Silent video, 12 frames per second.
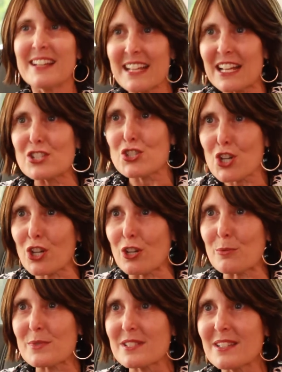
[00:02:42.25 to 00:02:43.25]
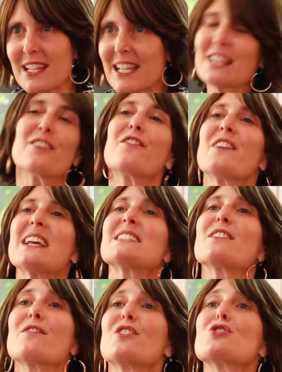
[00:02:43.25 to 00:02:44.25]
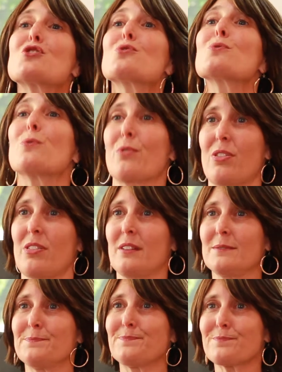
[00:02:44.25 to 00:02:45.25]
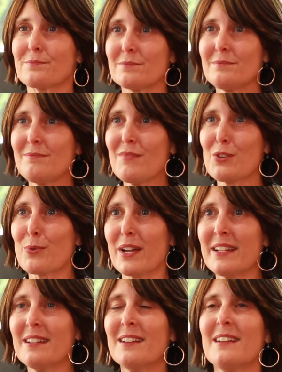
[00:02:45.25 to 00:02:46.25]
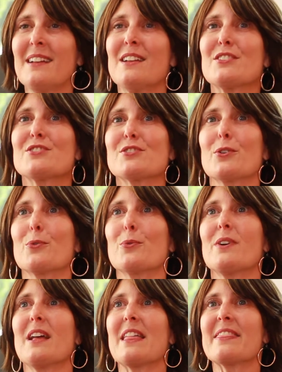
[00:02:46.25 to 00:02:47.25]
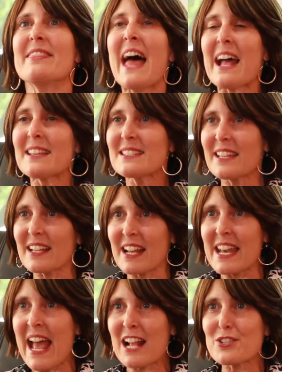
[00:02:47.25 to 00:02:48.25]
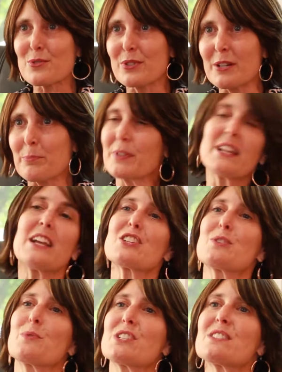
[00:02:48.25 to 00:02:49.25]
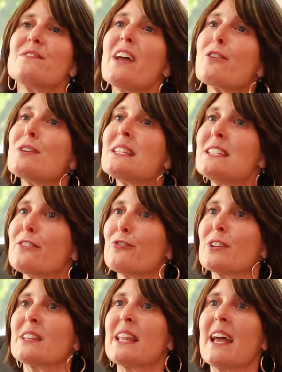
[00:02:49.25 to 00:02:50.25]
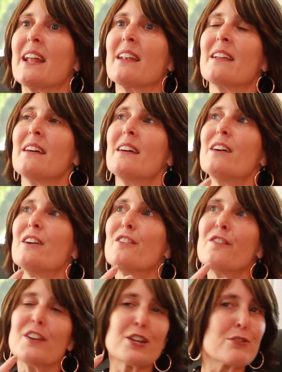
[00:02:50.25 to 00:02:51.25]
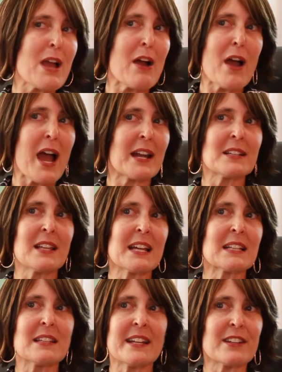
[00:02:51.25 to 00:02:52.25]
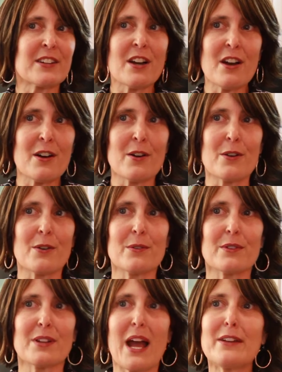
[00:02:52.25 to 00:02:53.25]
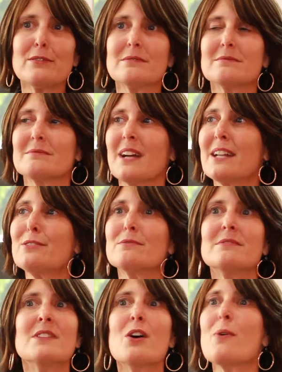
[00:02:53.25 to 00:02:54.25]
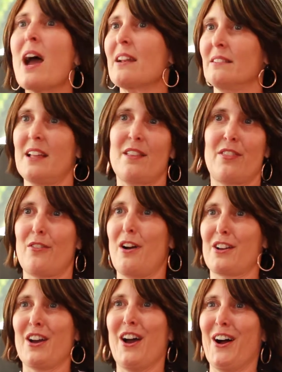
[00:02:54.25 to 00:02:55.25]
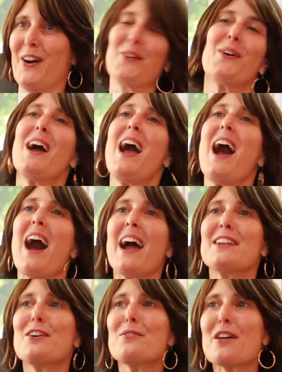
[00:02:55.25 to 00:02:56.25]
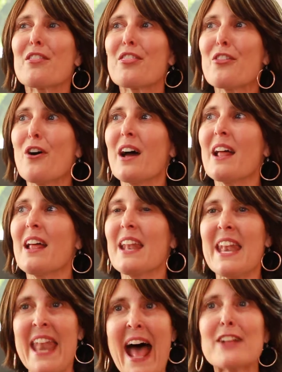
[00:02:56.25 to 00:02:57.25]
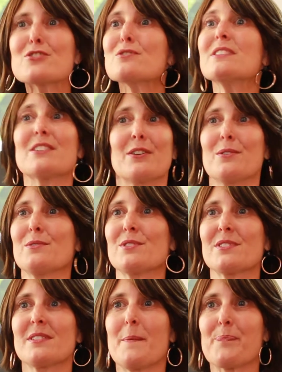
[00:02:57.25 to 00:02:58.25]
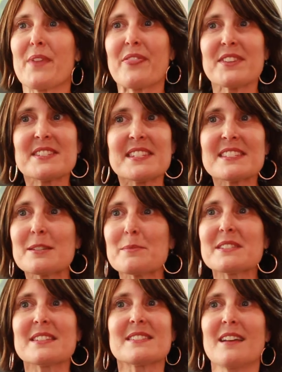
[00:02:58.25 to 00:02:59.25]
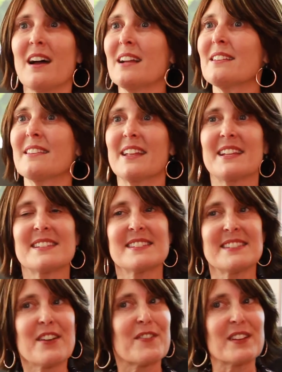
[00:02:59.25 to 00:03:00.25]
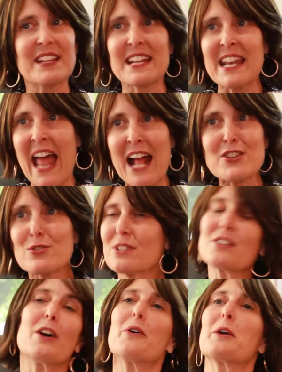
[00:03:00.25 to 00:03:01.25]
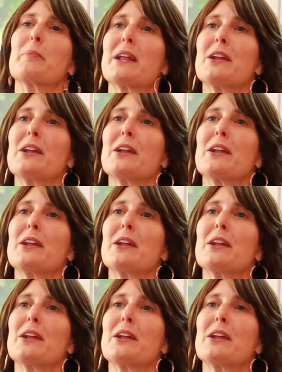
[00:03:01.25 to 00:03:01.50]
its germs, in the face of the truth, right? So that's like a natural implication, which is very different than figure out how to, like, let it go. I don't know how to let thought go. I know that thought naturally goes, that the system is designed, that it's definitely naturally going, but I